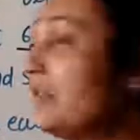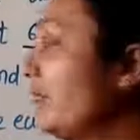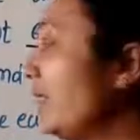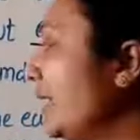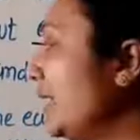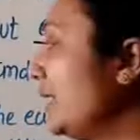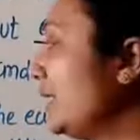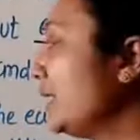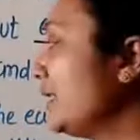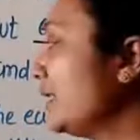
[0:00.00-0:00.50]

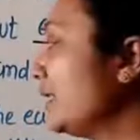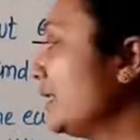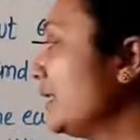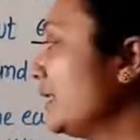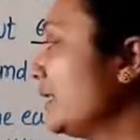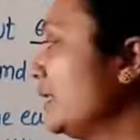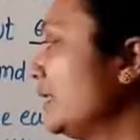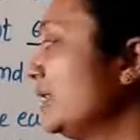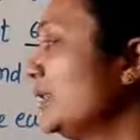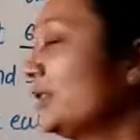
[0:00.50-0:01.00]
valleys.
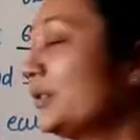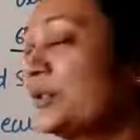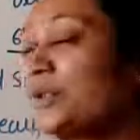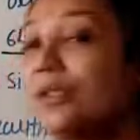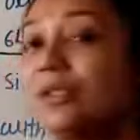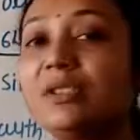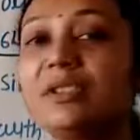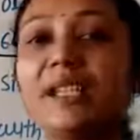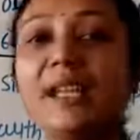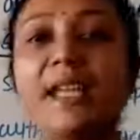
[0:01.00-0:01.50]

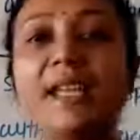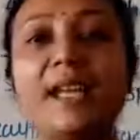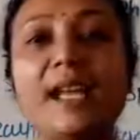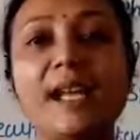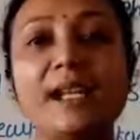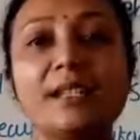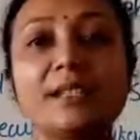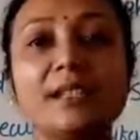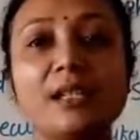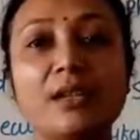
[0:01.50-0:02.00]
So they
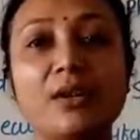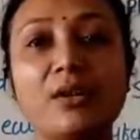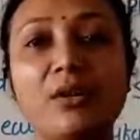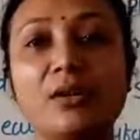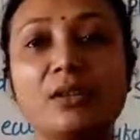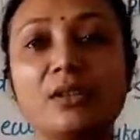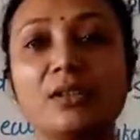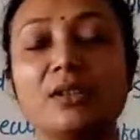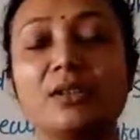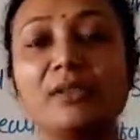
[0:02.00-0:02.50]
are the
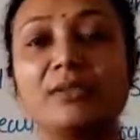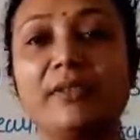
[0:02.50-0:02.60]
rock.